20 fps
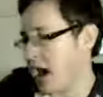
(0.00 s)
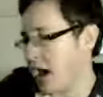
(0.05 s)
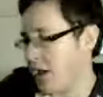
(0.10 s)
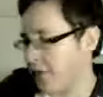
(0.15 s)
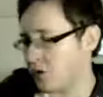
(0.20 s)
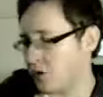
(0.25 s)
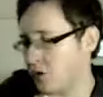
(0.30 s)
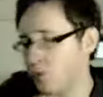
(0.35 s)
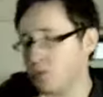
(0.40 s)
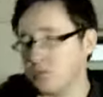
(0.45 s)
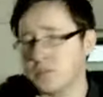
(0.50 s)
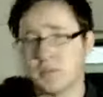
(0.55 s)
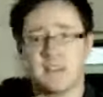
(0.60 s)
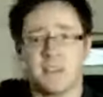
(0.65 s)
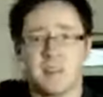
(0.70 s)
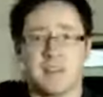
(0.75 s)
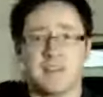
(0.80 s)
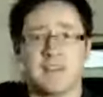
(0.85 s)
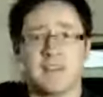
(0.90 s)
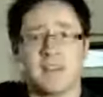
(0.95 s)
And the
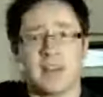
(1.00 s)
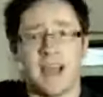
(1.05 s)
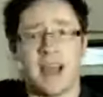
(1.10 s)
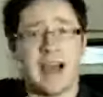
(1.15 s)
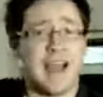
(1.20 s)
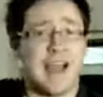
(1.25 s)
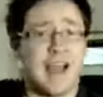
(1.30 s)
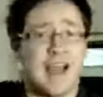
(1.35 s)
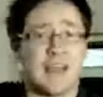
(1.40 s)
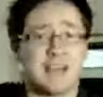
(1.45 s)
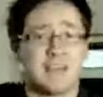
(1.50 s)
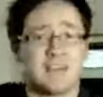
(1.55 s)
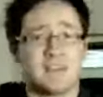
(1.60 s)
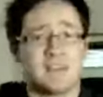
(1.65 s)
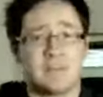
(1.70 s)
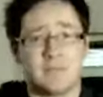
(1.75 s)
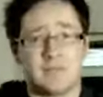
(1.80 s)
closest thing that I had